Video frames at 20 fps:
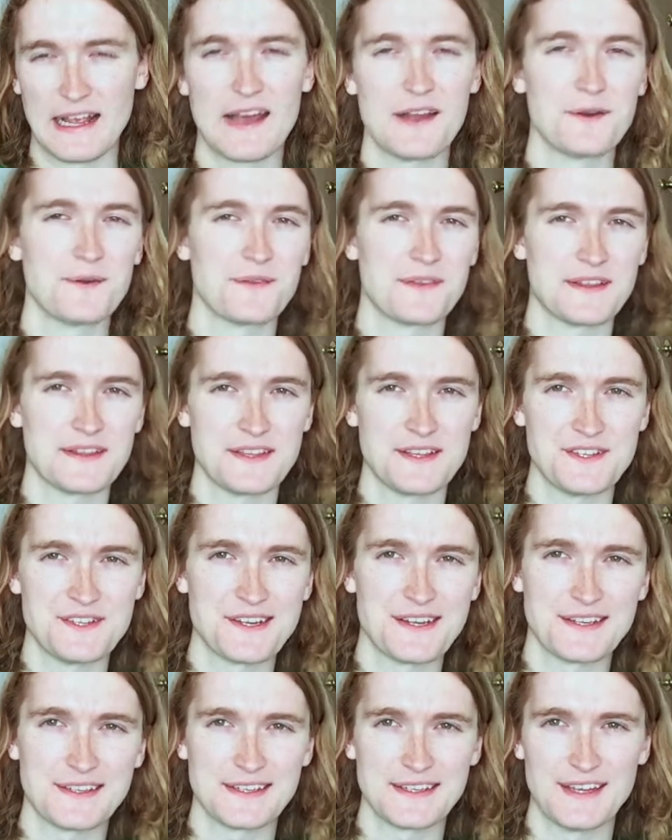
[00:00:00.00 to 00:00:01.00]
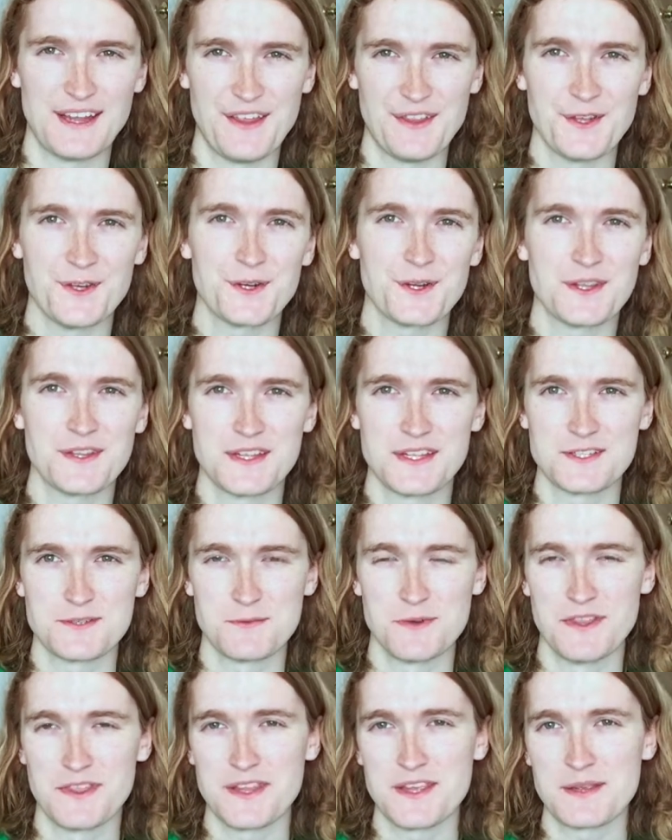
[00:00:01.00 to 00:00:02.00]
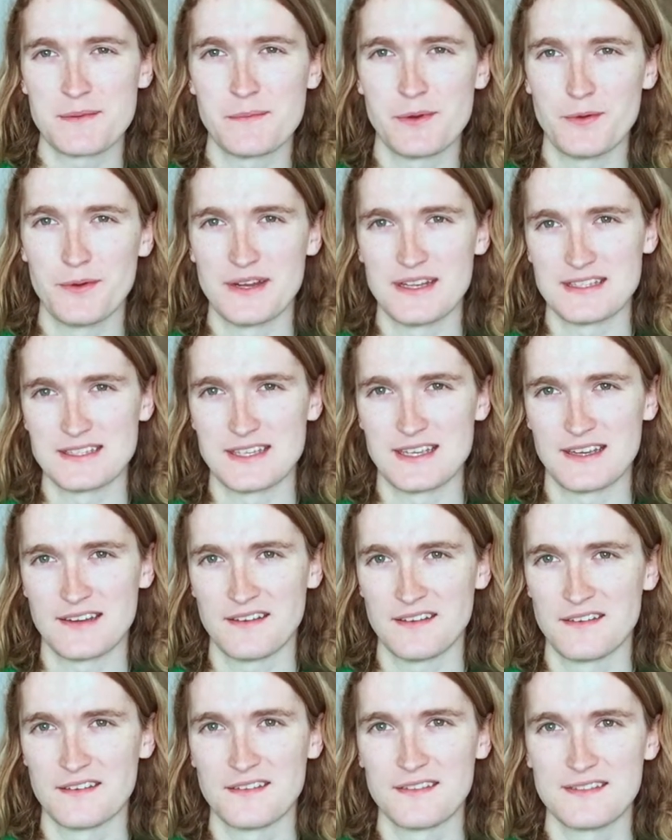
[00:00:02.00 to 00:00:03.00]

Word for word: I don't think they should get together, because that's one thing, but when it's like,